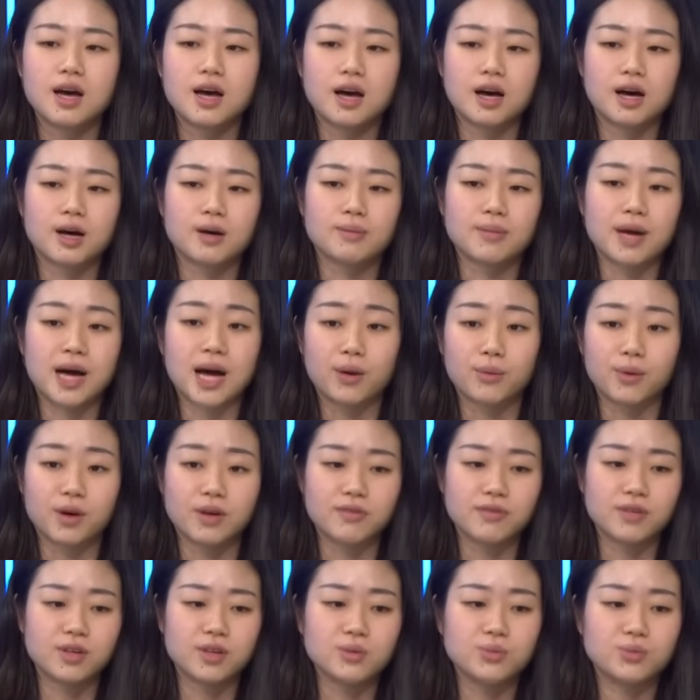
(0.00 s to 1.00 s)
Um,
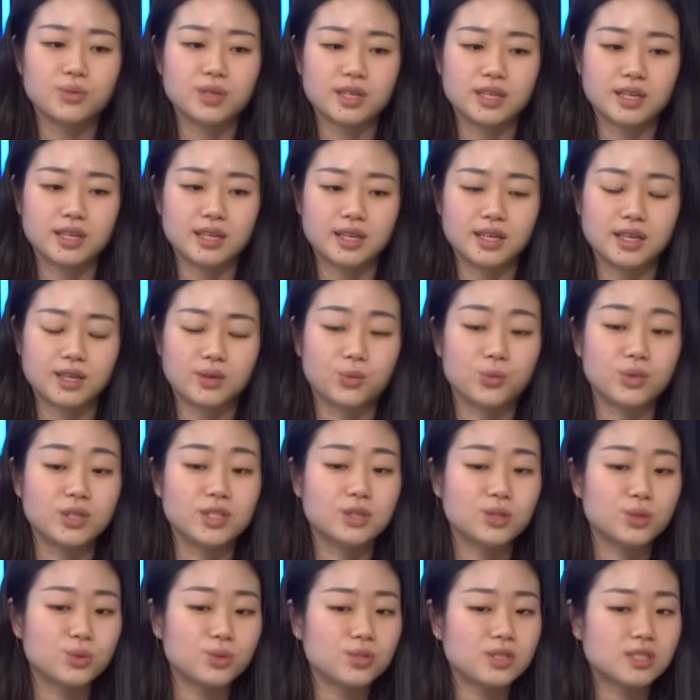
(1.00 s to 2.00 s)
however, we
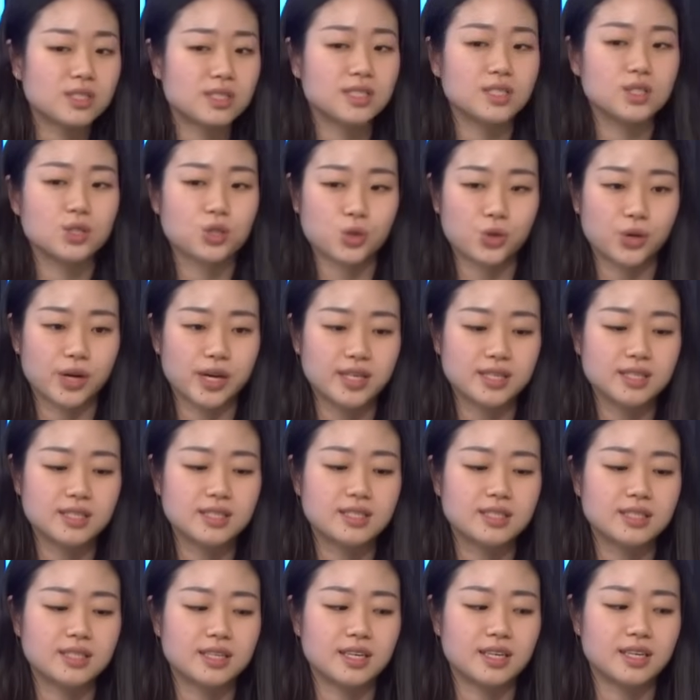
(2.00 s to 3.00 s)
do see
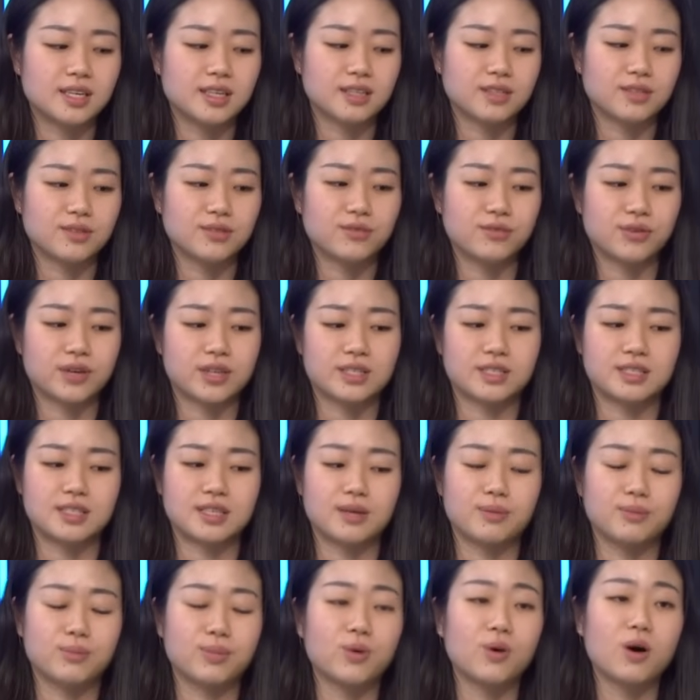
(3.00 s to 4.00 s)
trends in, for
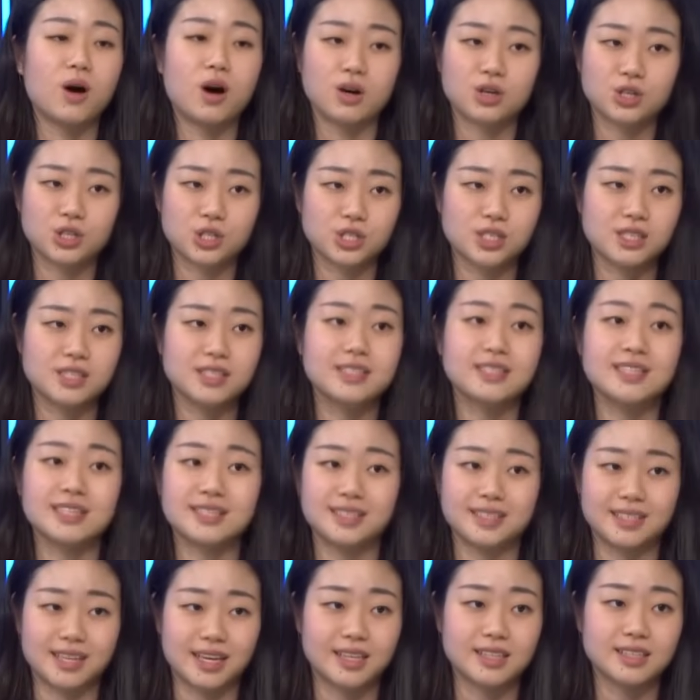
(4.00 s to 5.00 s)
example, auctions
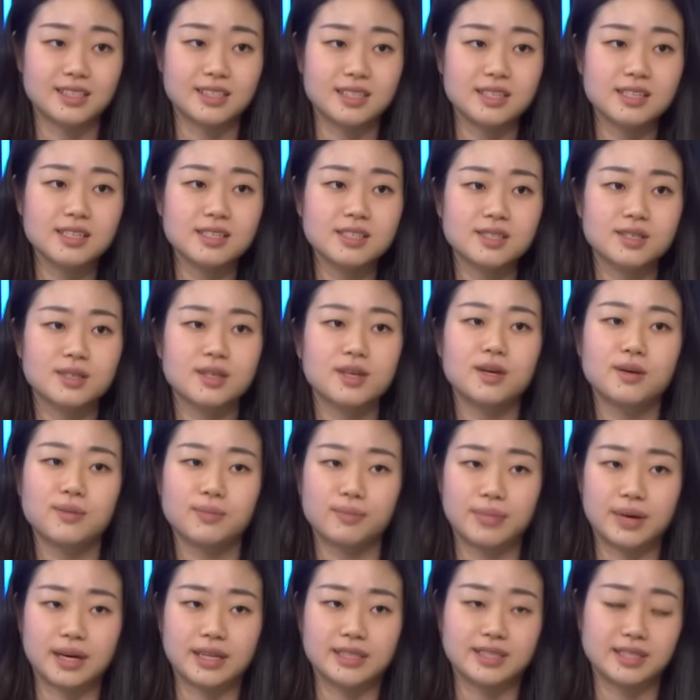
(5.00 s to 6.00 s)
and tenders
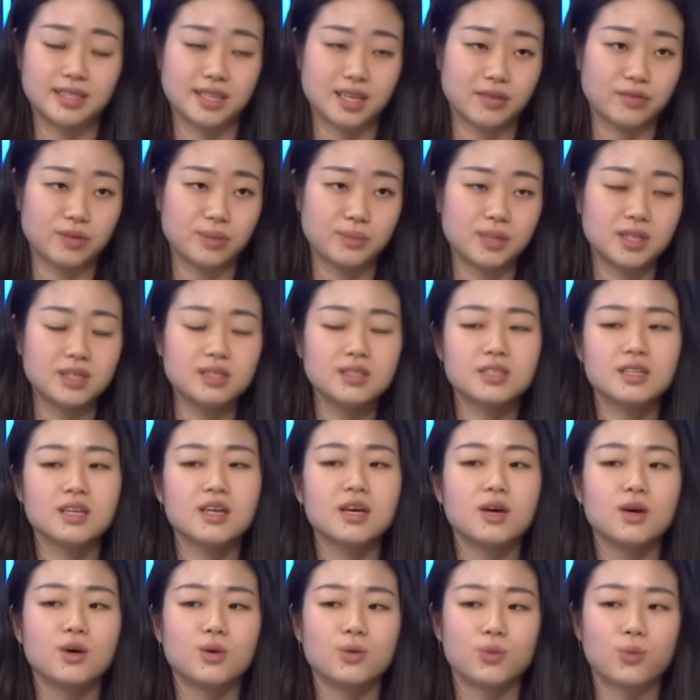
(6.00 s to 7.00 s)
by the government,
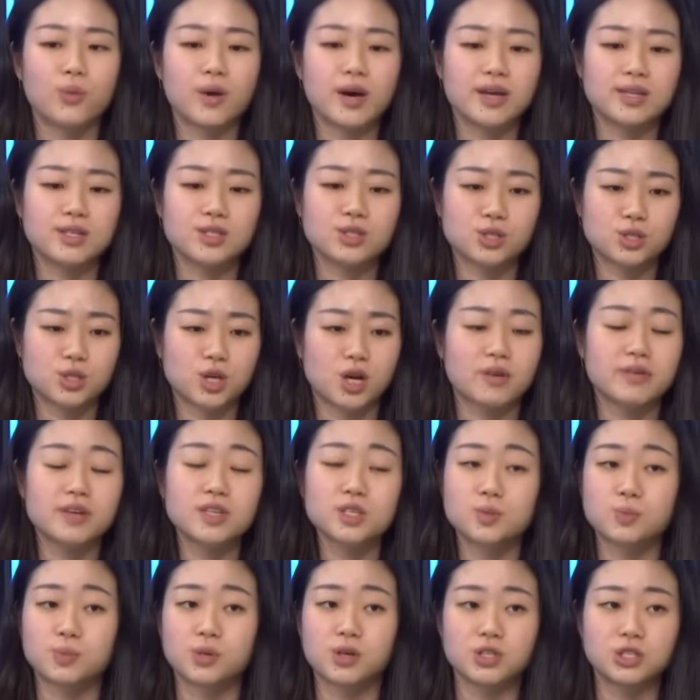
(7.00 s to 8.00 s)
where
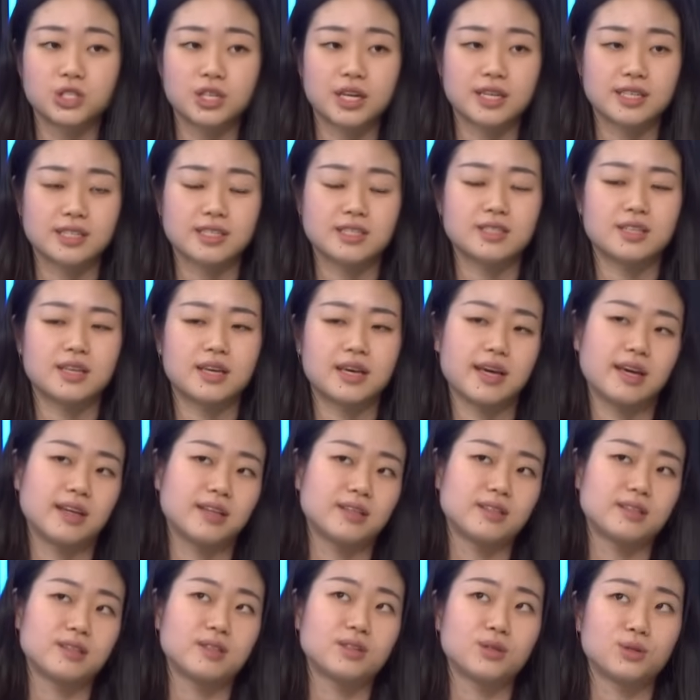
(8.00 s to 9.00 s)
storage projects
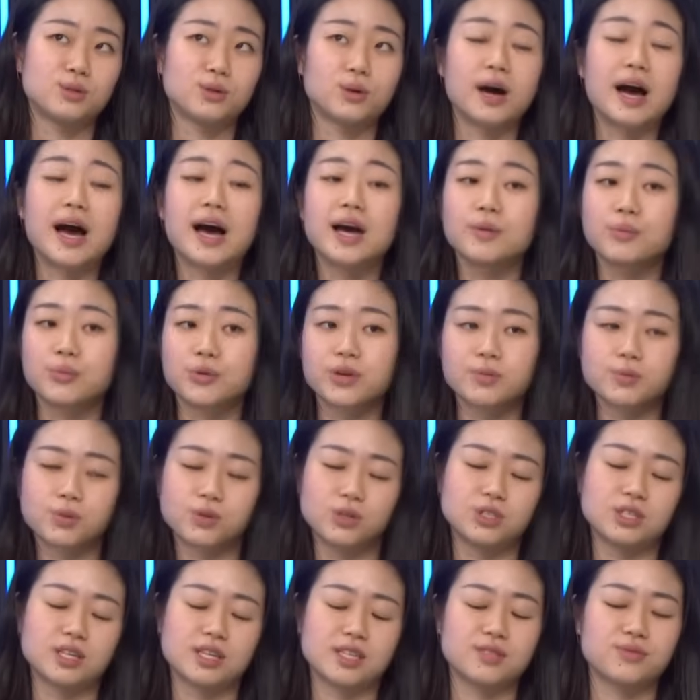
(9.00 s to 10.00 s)
and you know hybrid
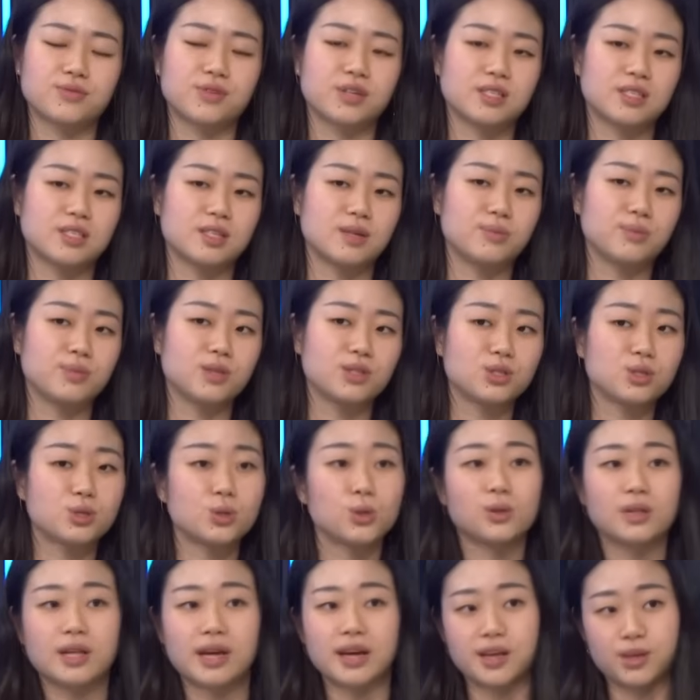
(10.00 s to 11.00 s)
projects, for example,
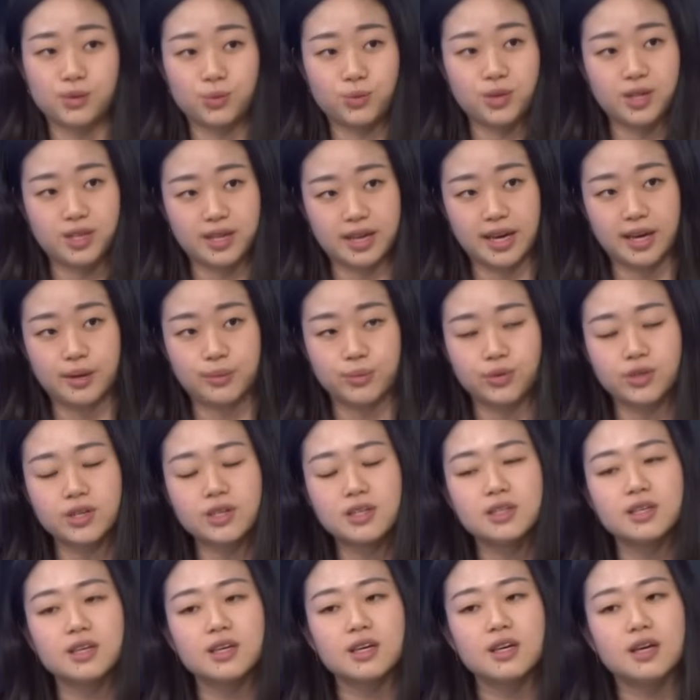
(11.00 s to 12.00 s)
solar and wind
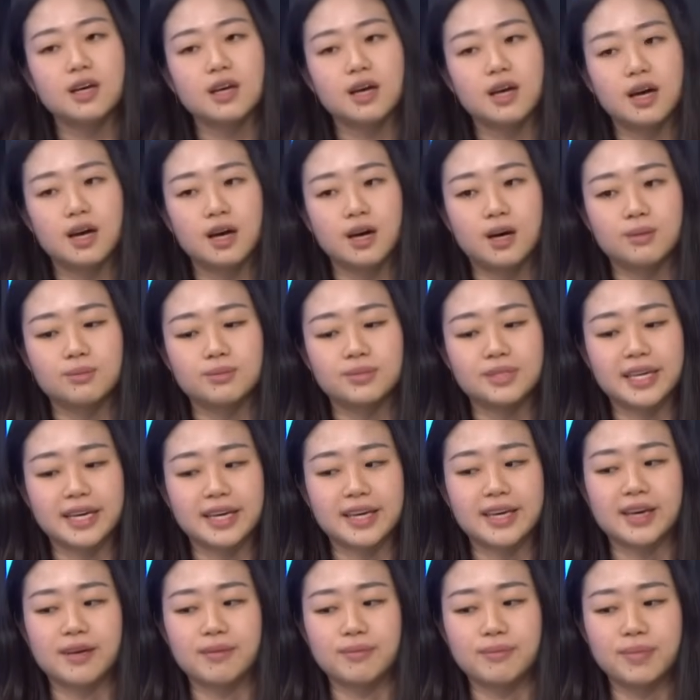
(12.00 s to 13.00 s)
hybrid, um,
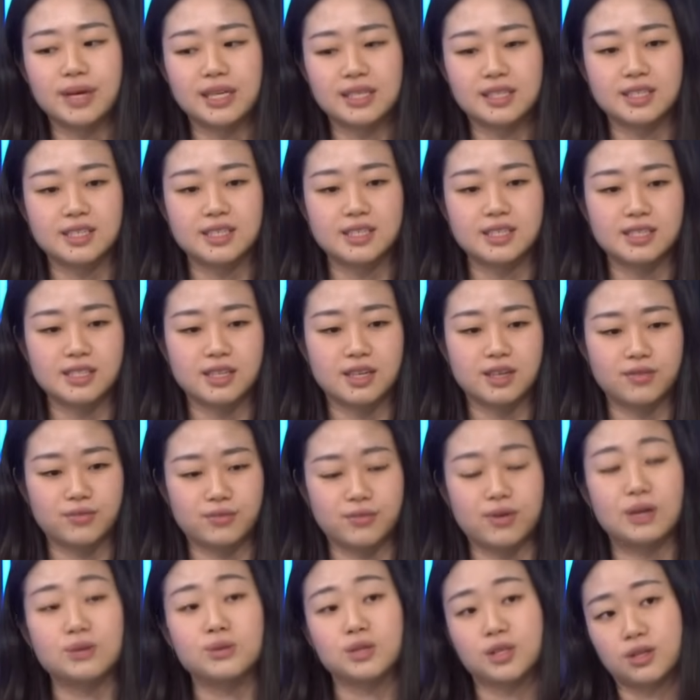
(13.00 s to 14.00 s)
that can better
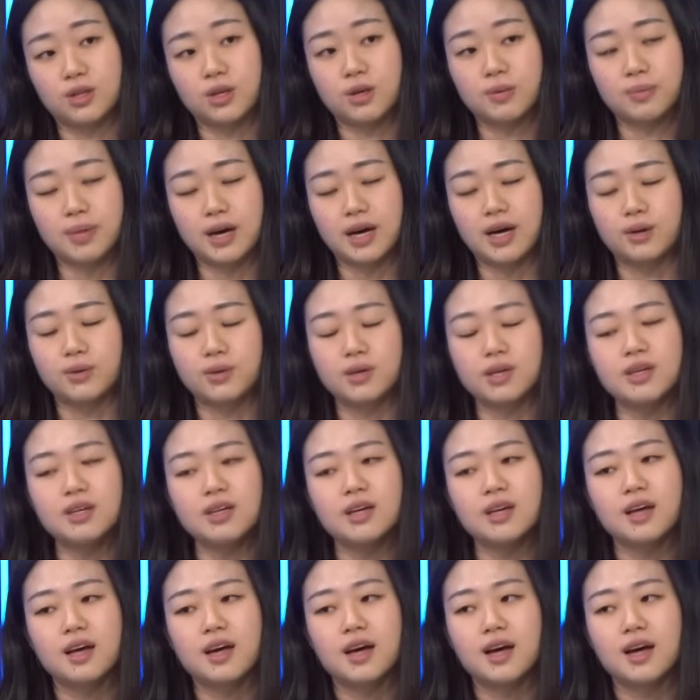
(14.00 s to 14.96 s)
serve round-the-clock power,